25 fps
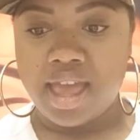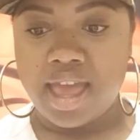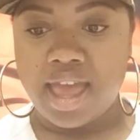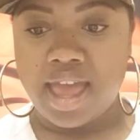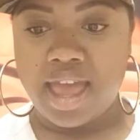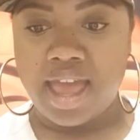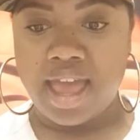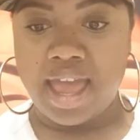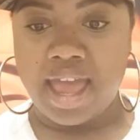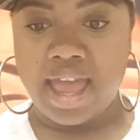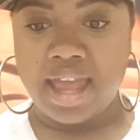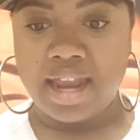
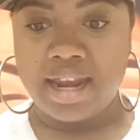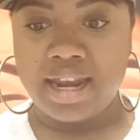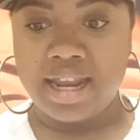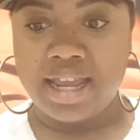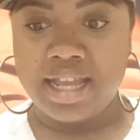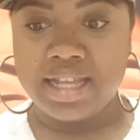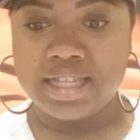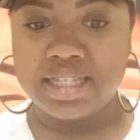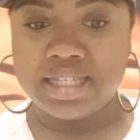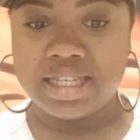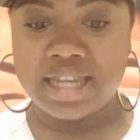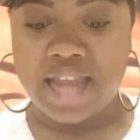and
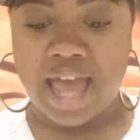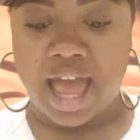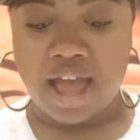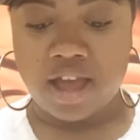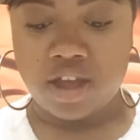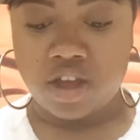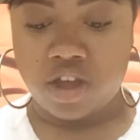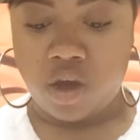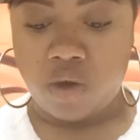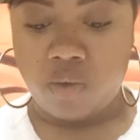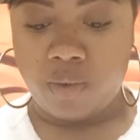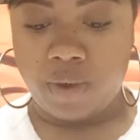it's
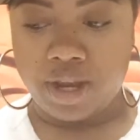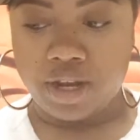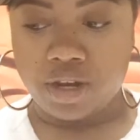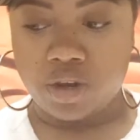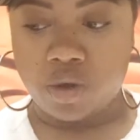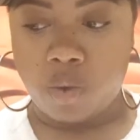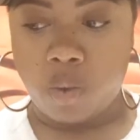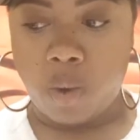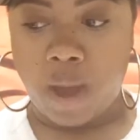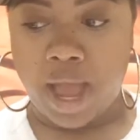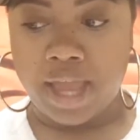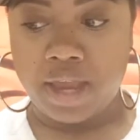not going
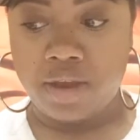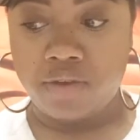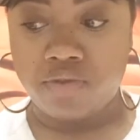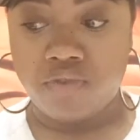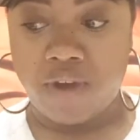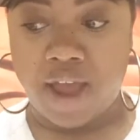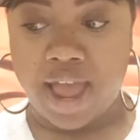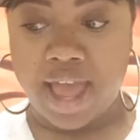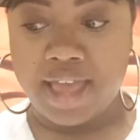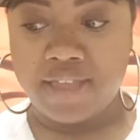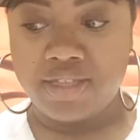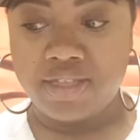quite
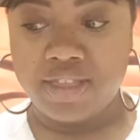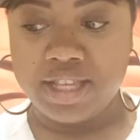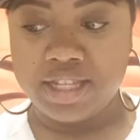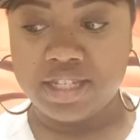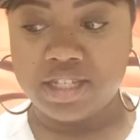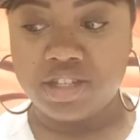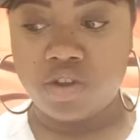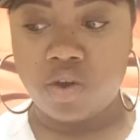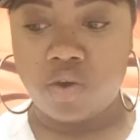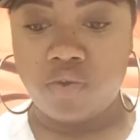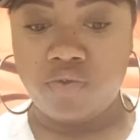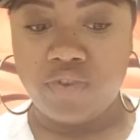right.
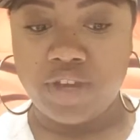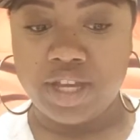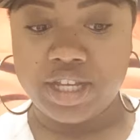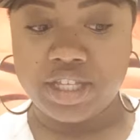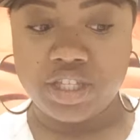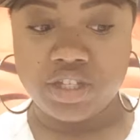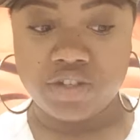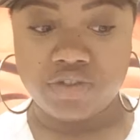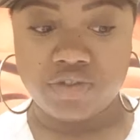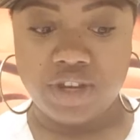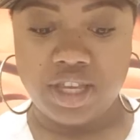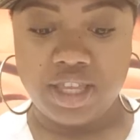There's no
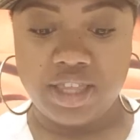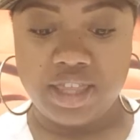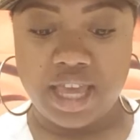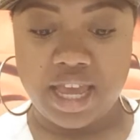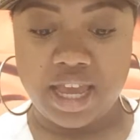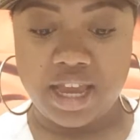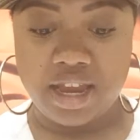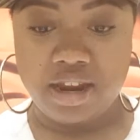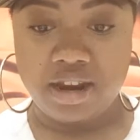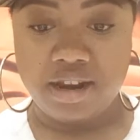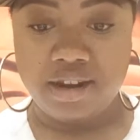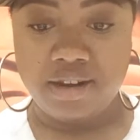victory
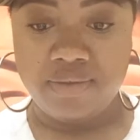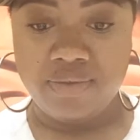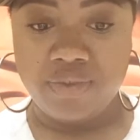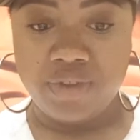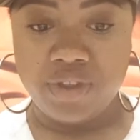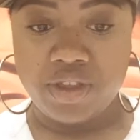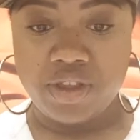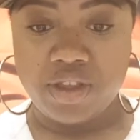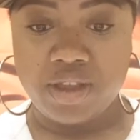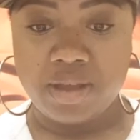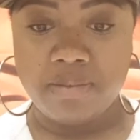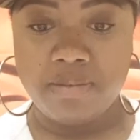there
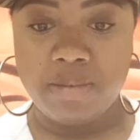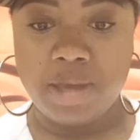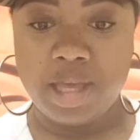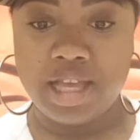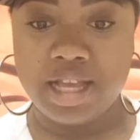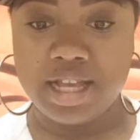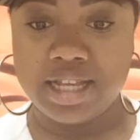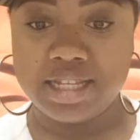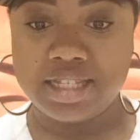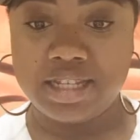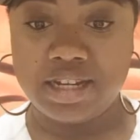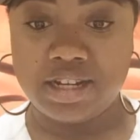
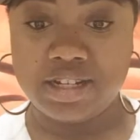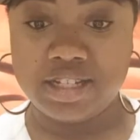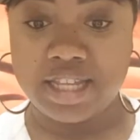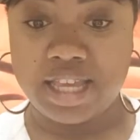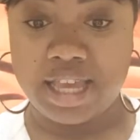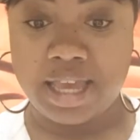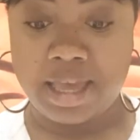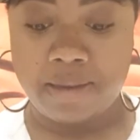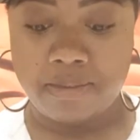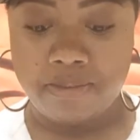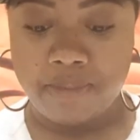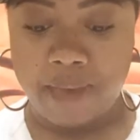because there's
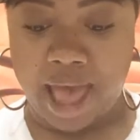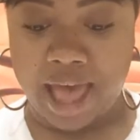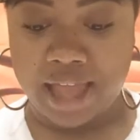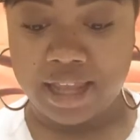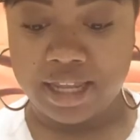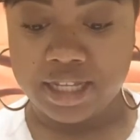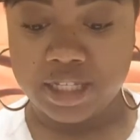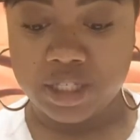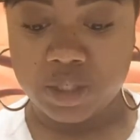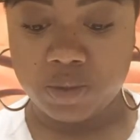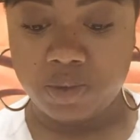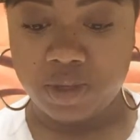an
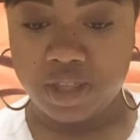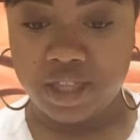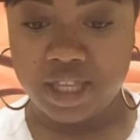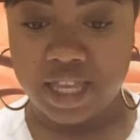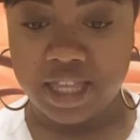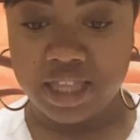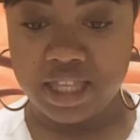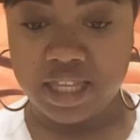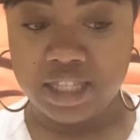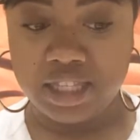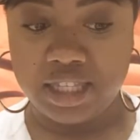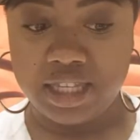imbalance
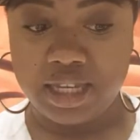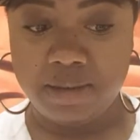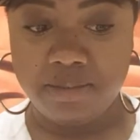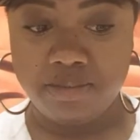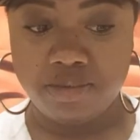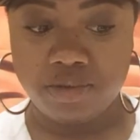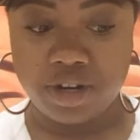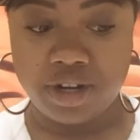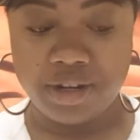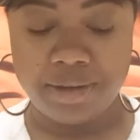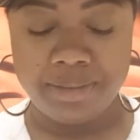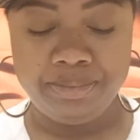within the
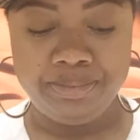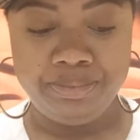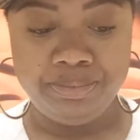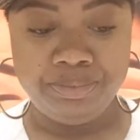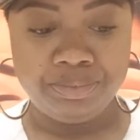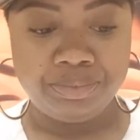Libra.